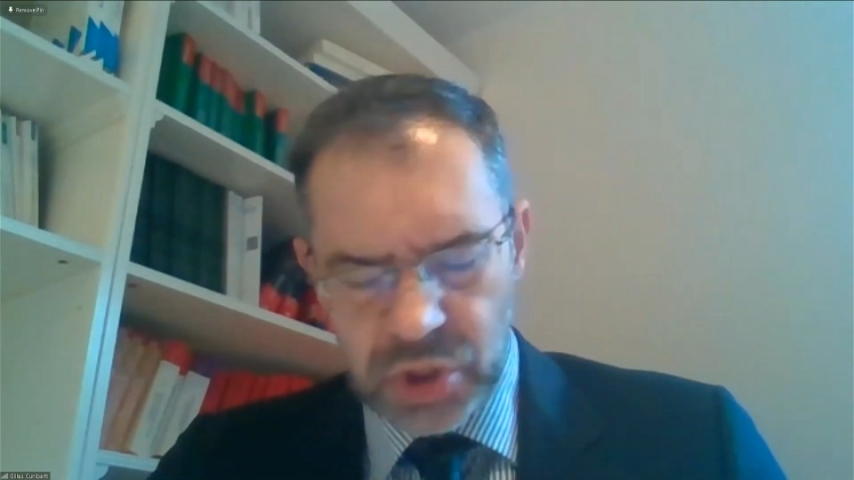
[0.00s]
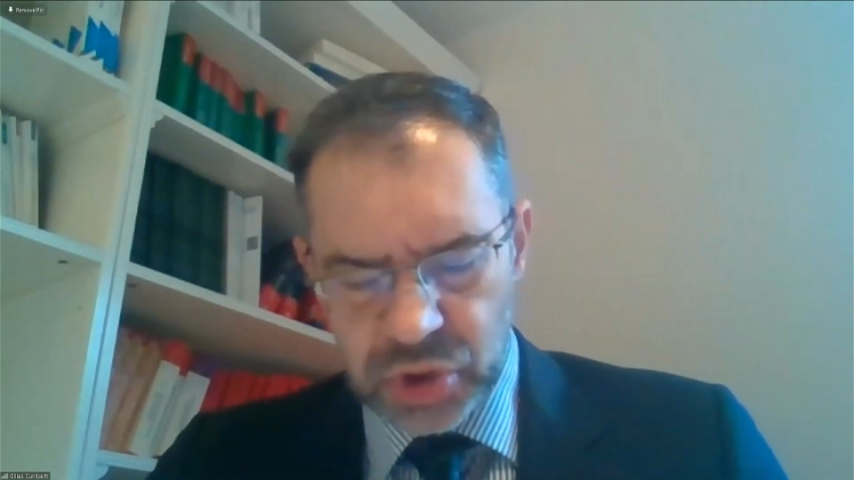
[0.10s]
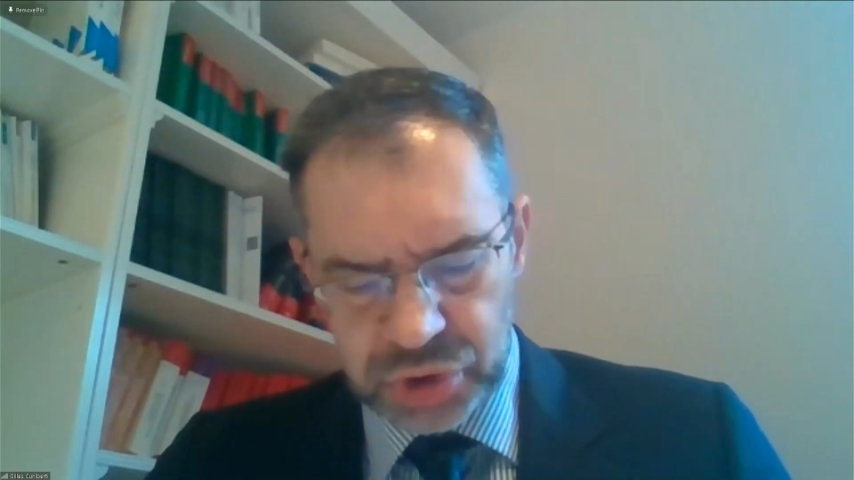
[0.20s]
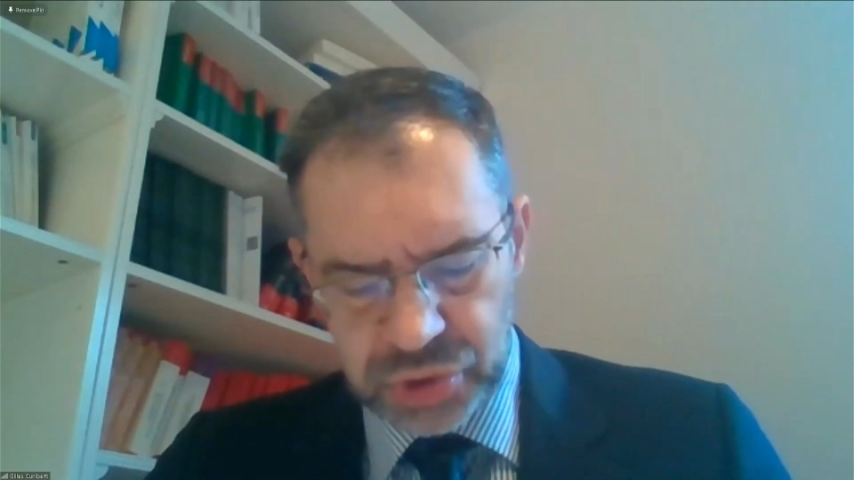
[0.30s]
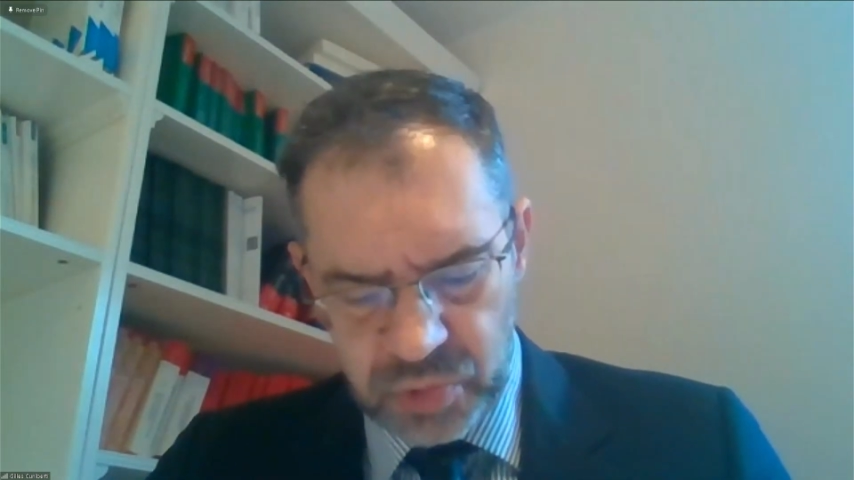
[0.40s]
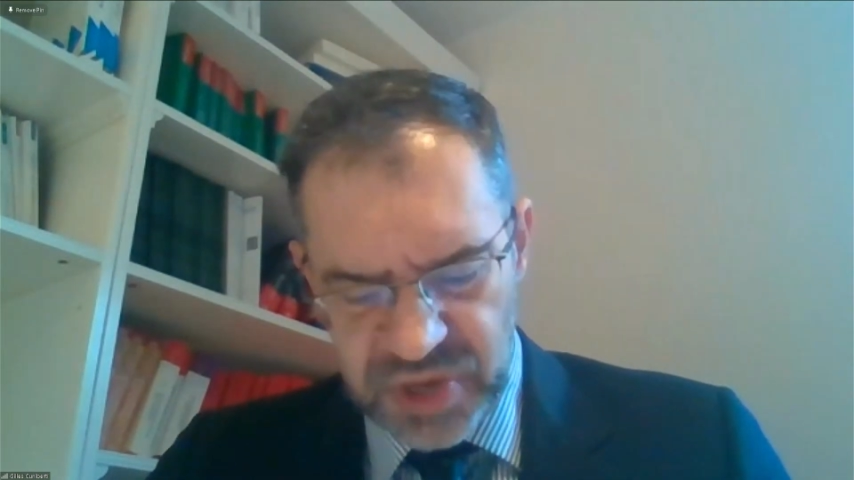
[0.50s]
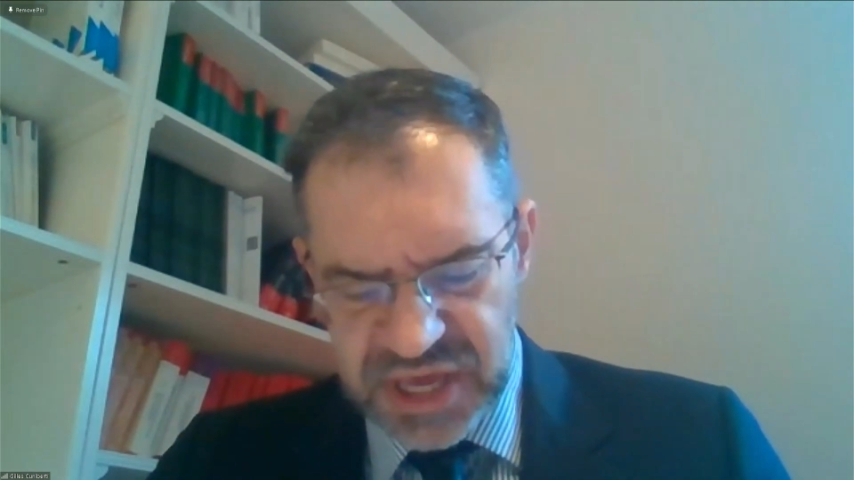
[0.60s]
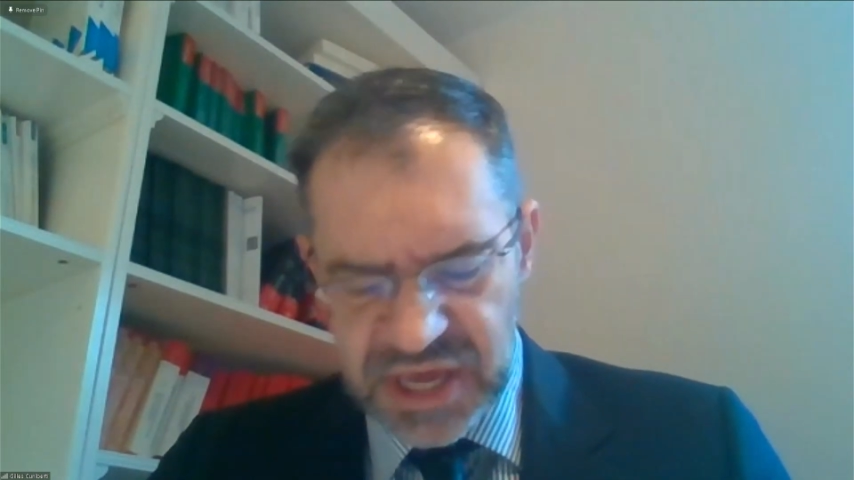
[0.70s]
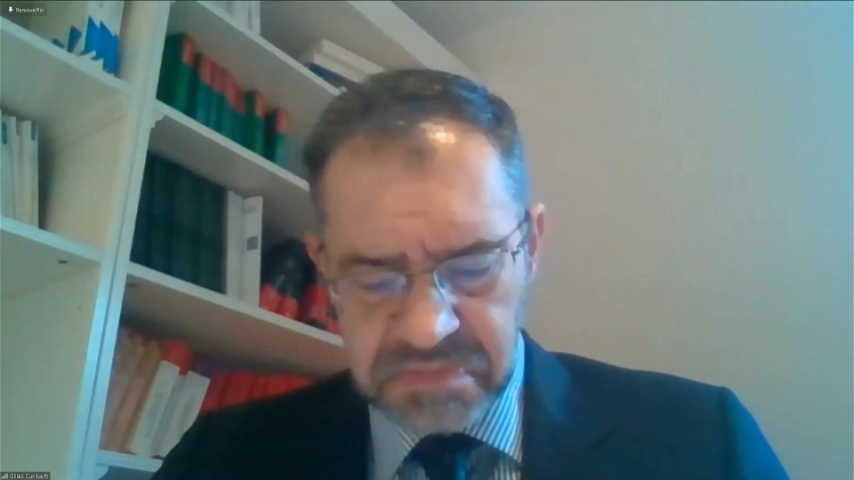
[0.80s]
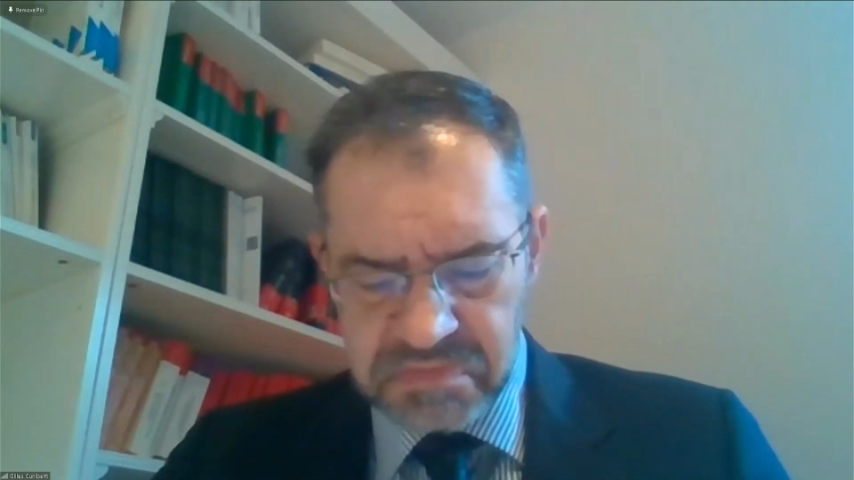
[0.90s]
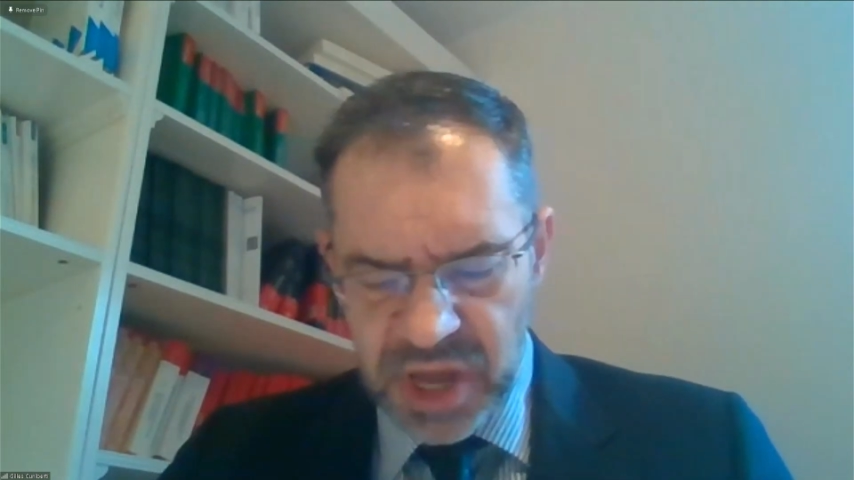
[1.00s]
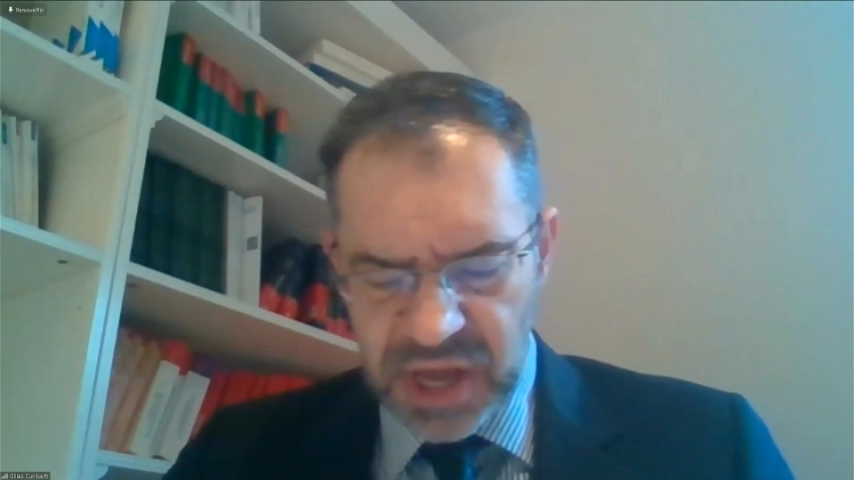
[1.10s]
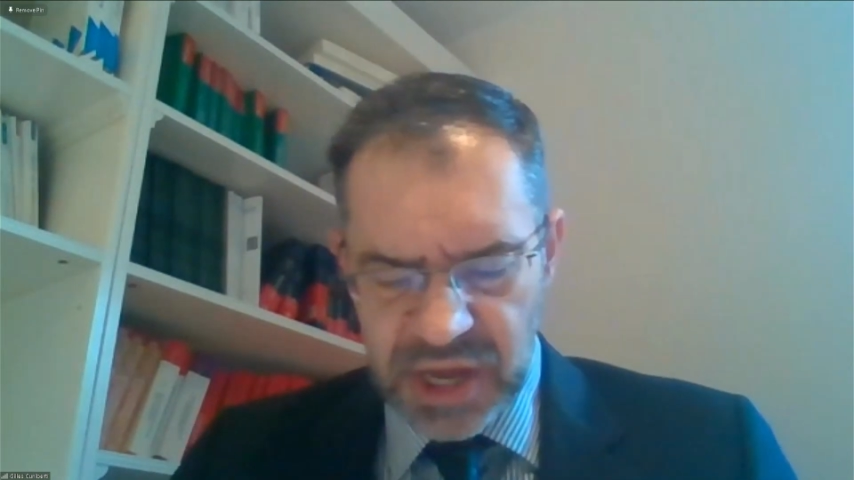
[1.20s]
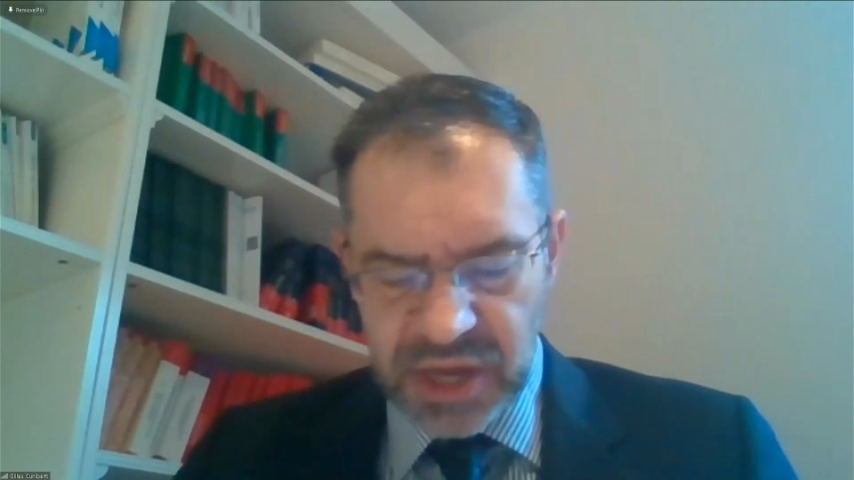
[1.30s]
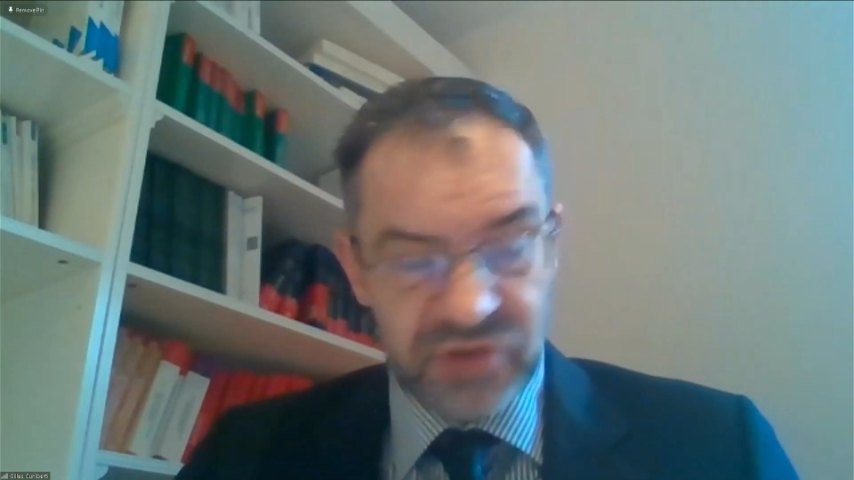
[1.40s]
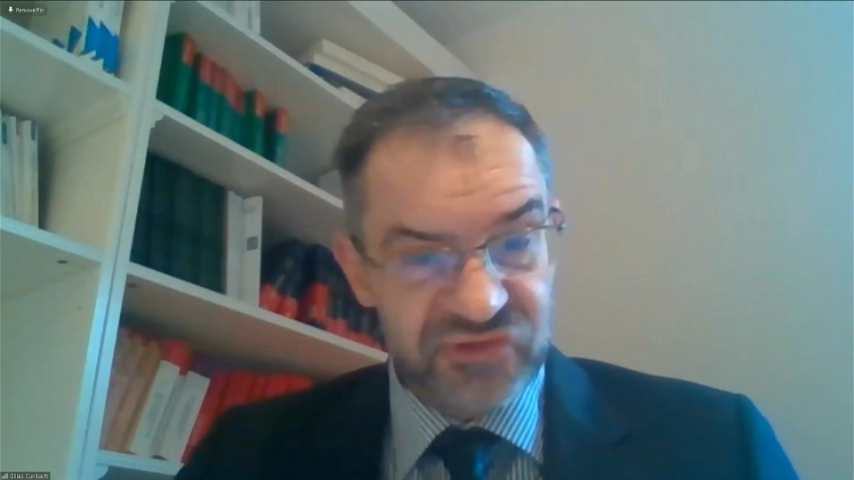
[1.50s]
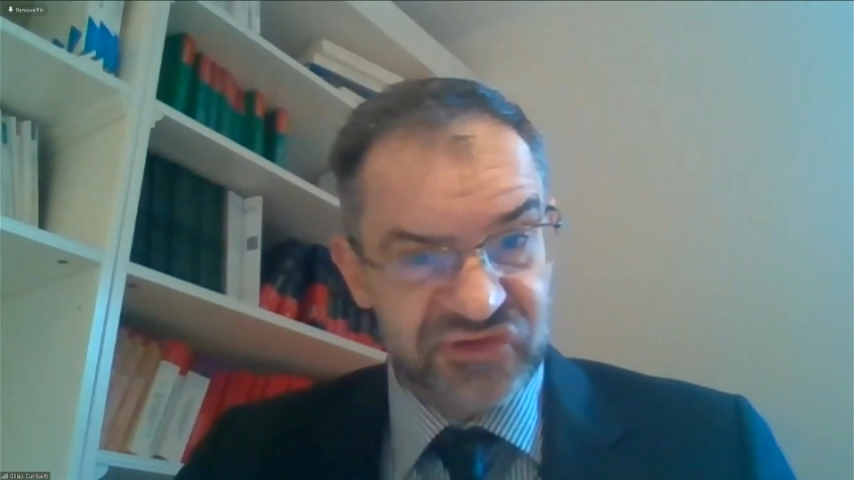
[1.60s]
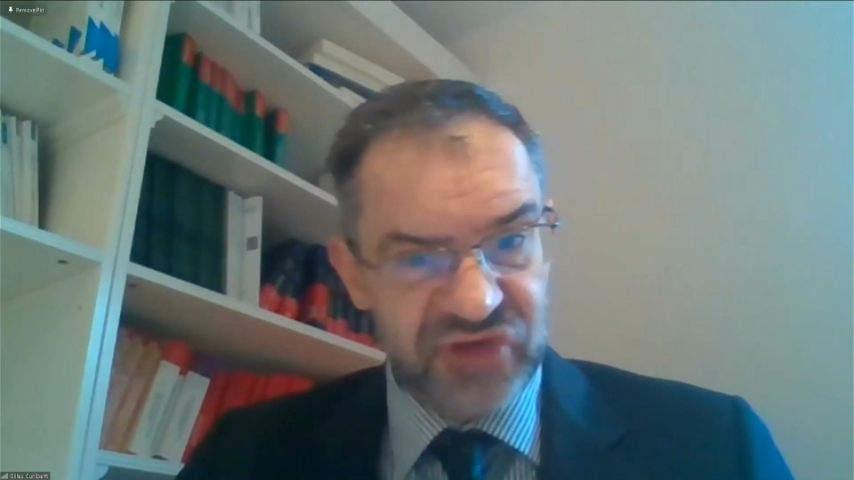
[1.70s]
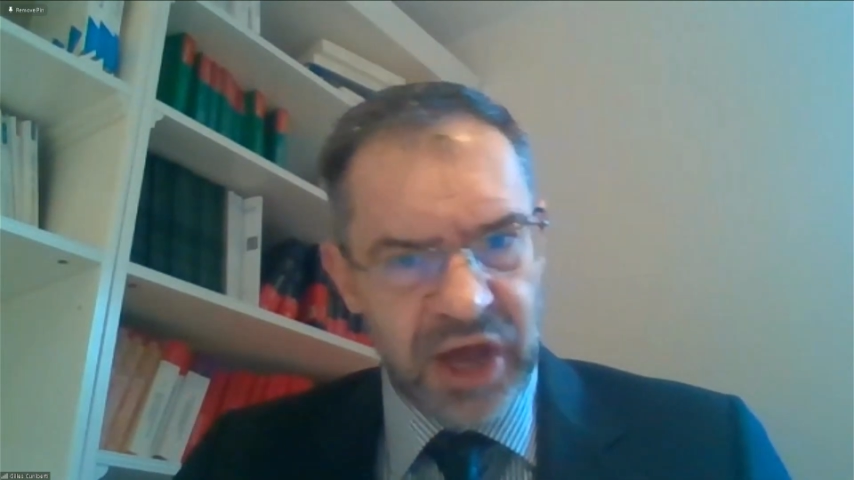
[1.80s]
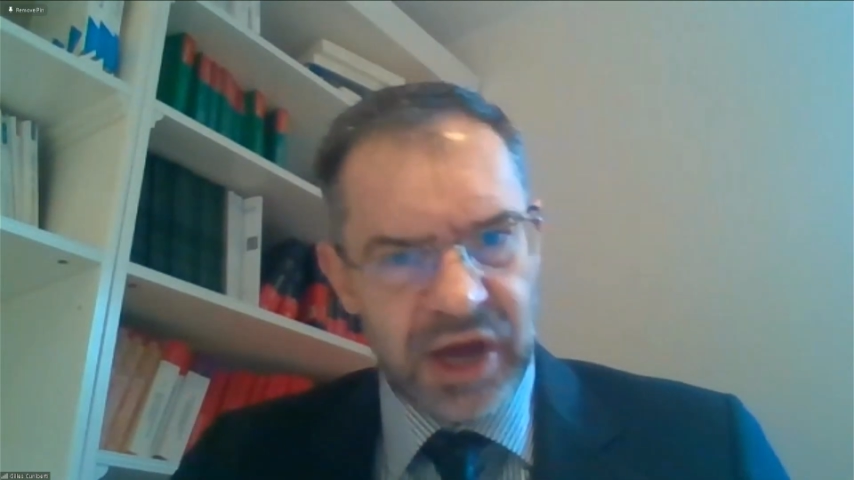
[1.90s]
Should we
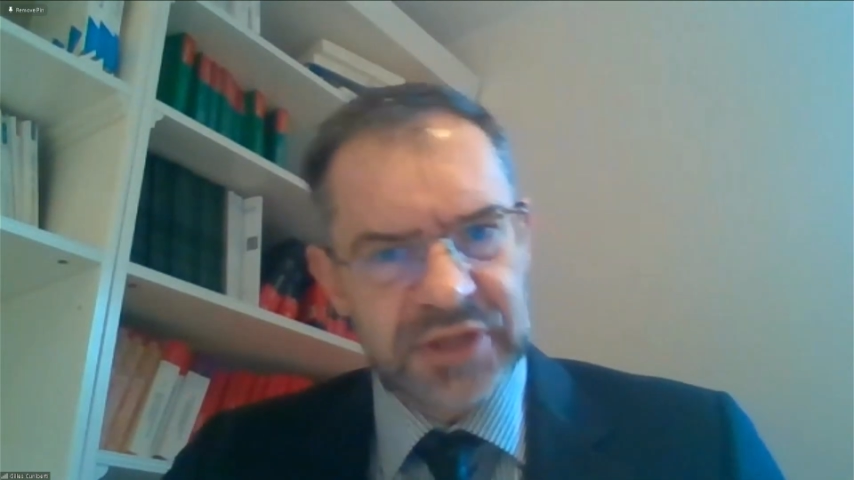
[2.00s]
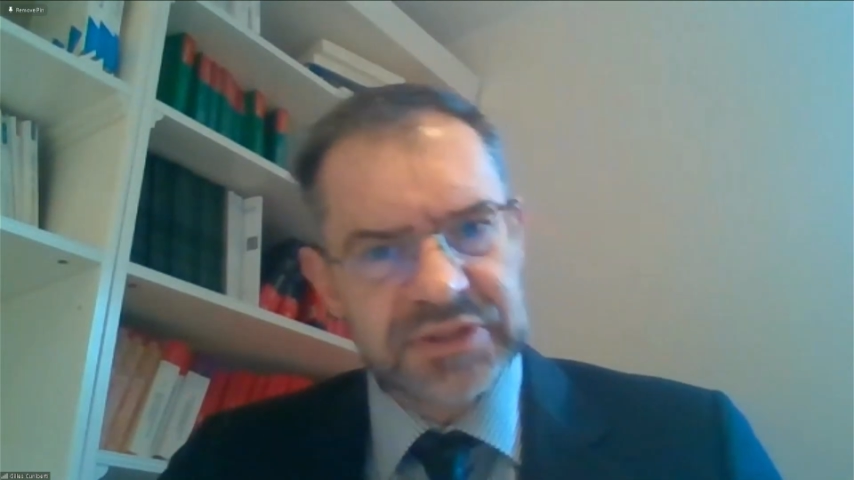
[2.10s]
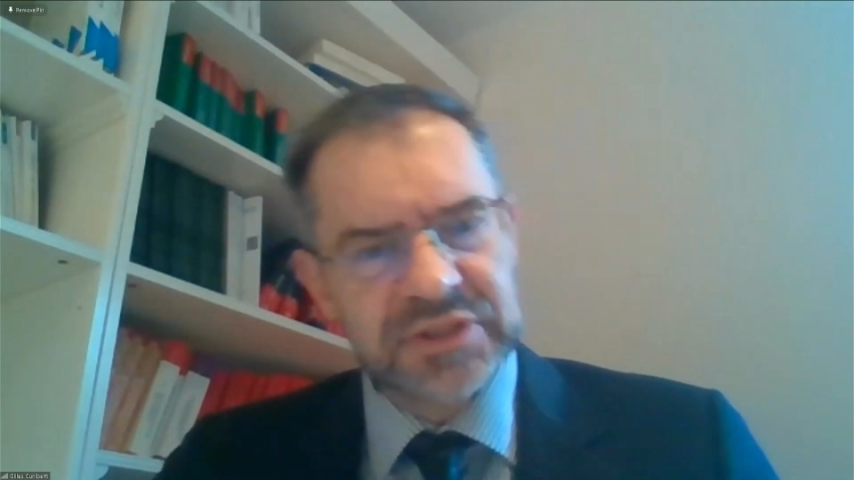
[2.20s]
start